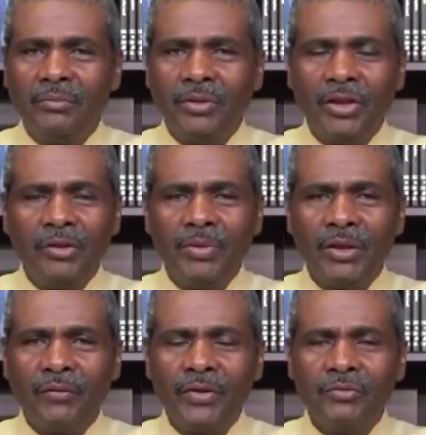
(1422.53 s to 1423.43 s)
But dearly
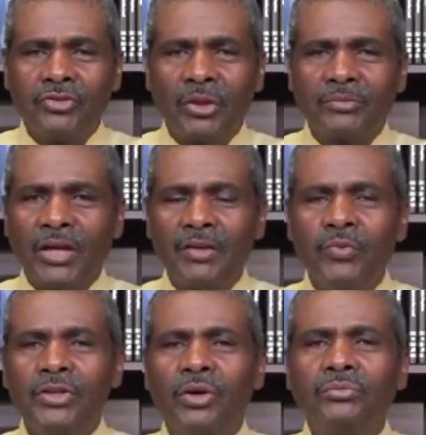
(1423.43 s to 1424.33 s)
beloved, sometimes
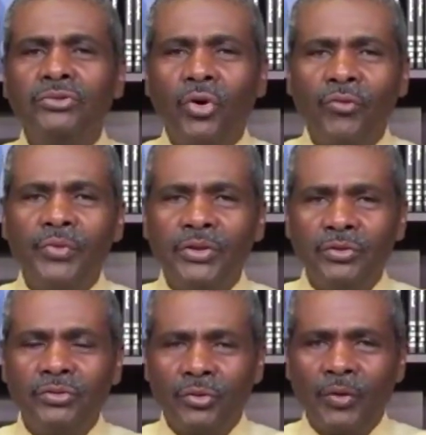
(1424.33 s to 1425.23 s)
we don't know if we're
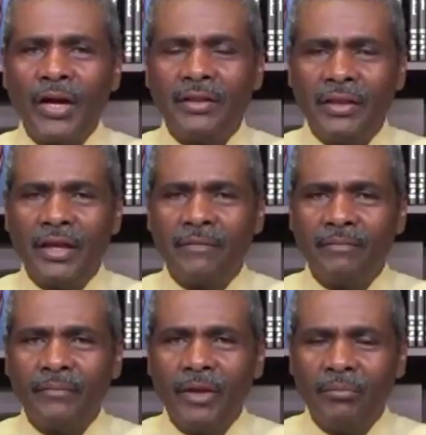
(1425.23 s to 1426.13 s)
doing the right thing.
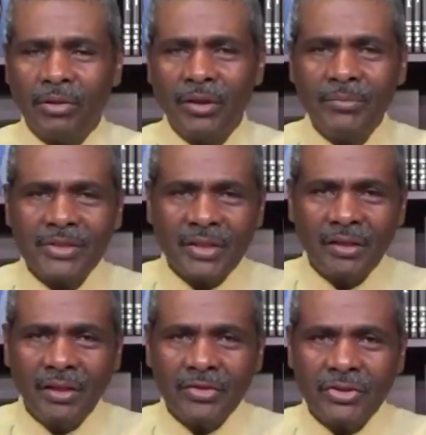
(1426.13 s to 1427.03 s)
But let me say
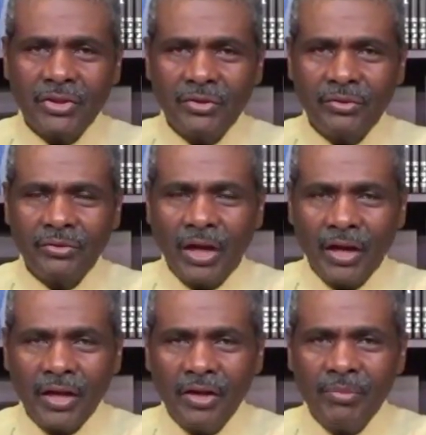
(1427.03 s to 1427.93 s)
this to you. Now
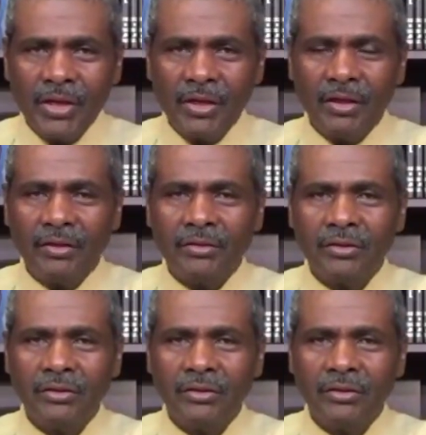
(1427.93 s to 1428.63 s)
hear me good.